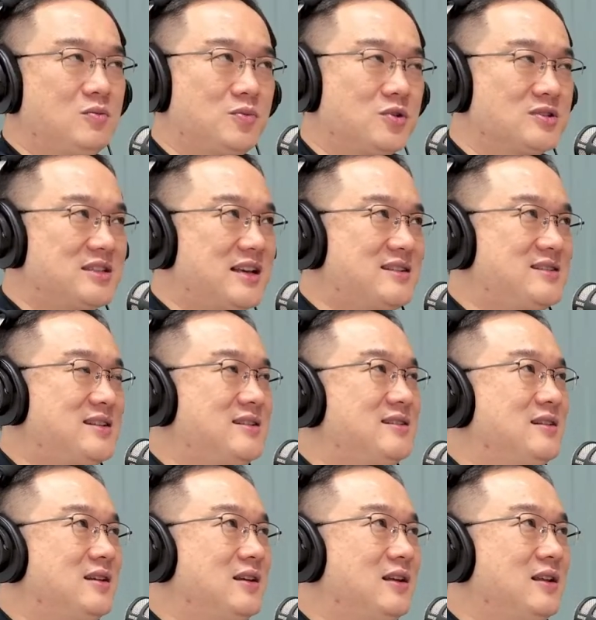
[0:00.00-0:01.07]
You process it,
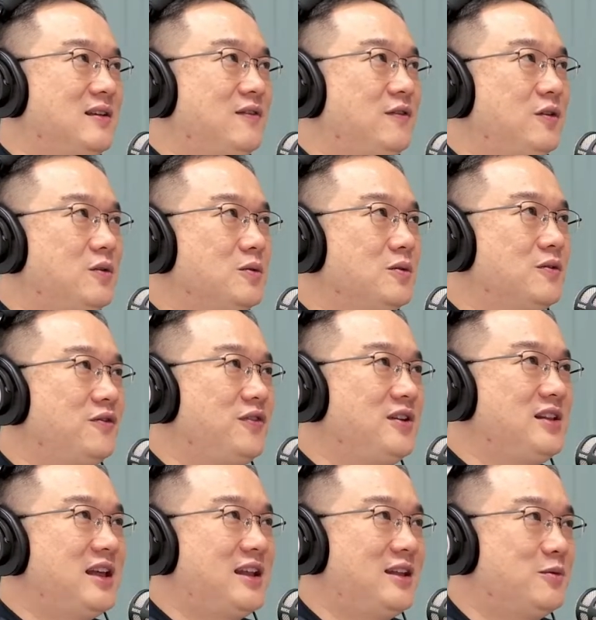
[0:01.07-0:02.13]
and if you
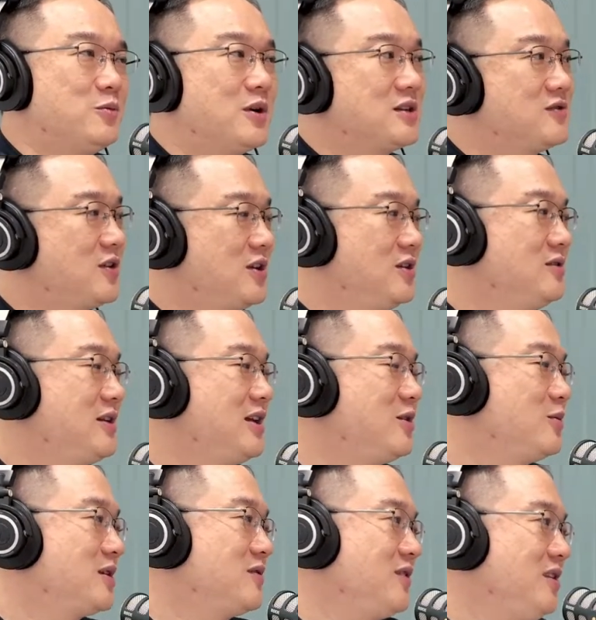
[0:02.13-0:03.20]
feel that it works for you, then
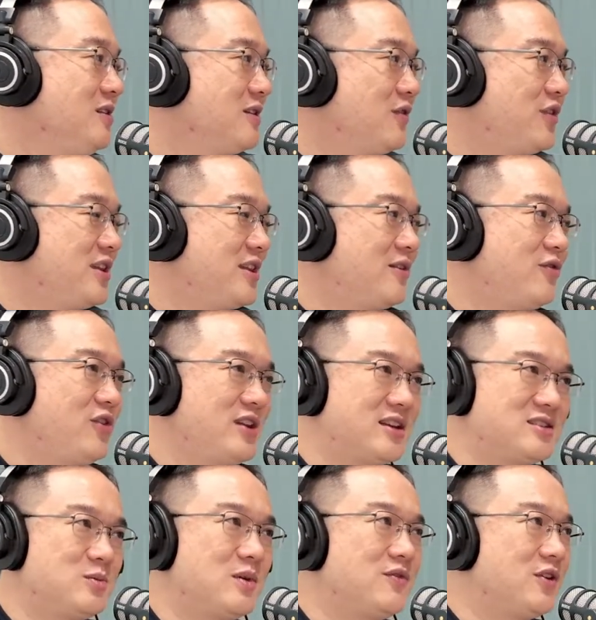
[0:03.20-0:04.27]
it works for you. If you feel it
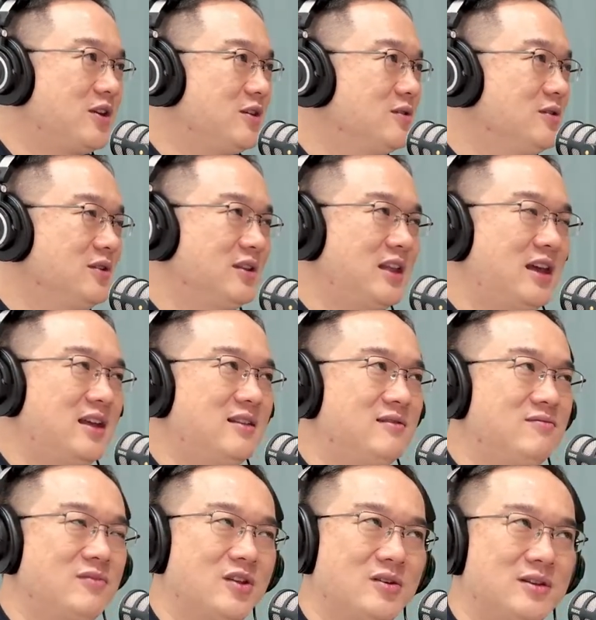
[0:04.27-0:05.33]
doesn't work for you,
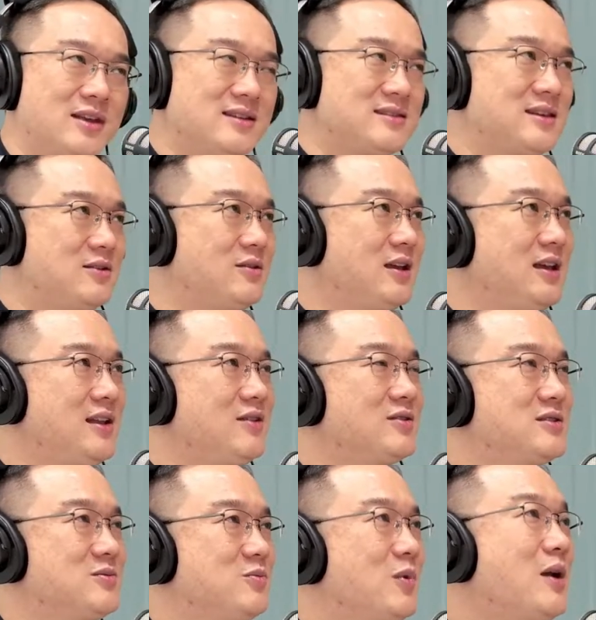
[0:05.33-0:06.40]
then I'll just say, okay, there
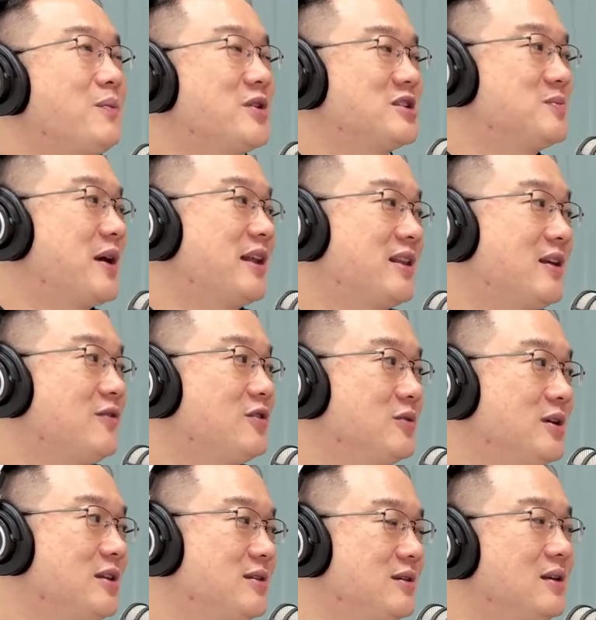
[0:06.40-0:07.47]
was one perspective
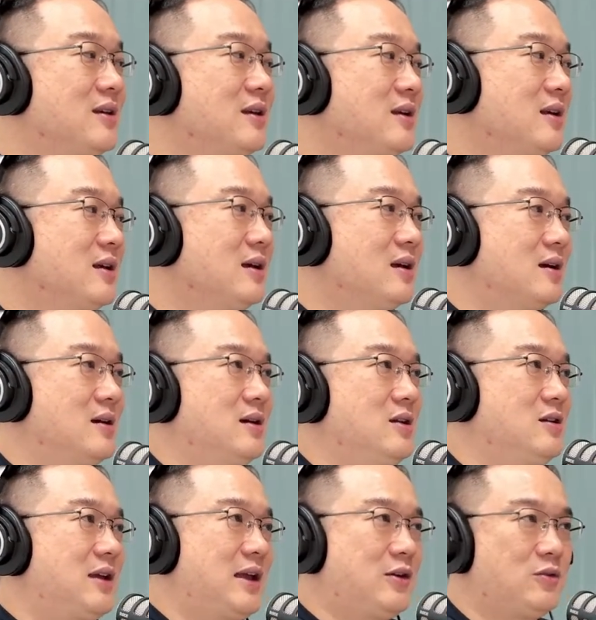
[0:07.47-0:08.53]
to it.
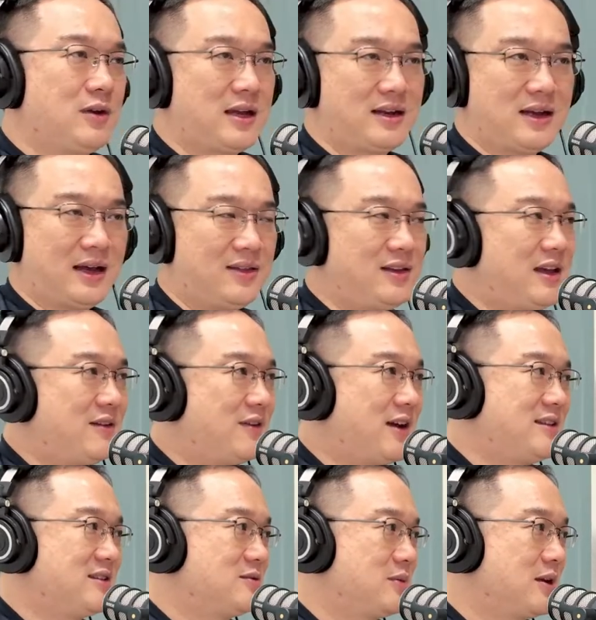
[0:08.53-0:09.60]
You can go get other
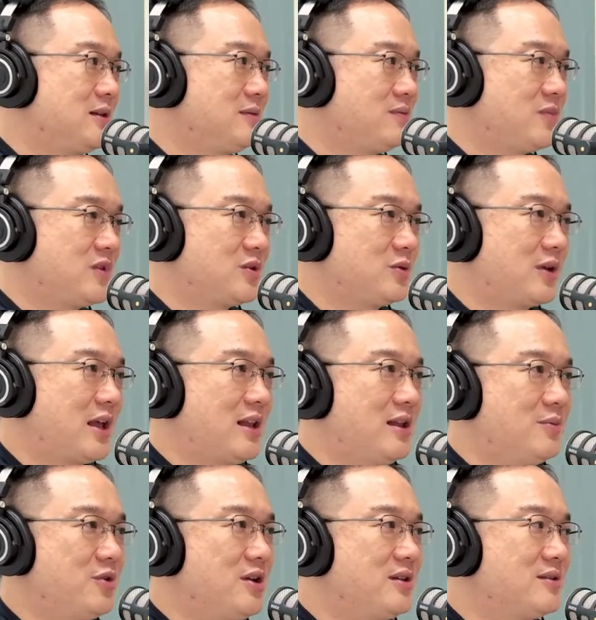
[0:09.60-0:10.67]
advice as well to
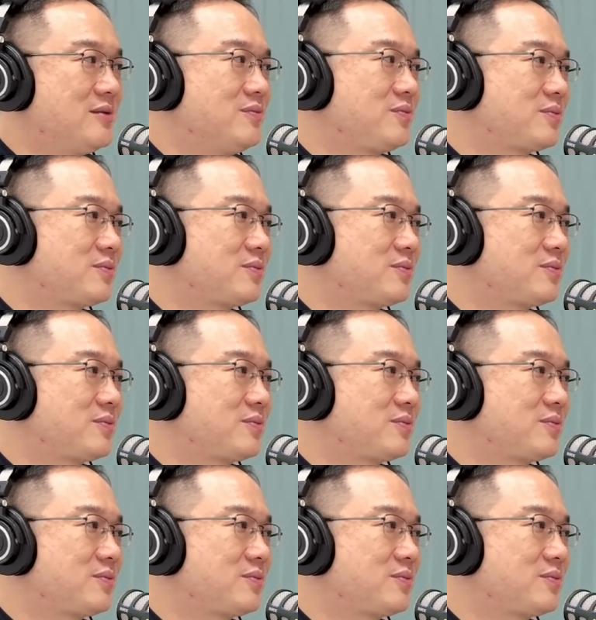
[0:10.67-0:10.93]
calibrate.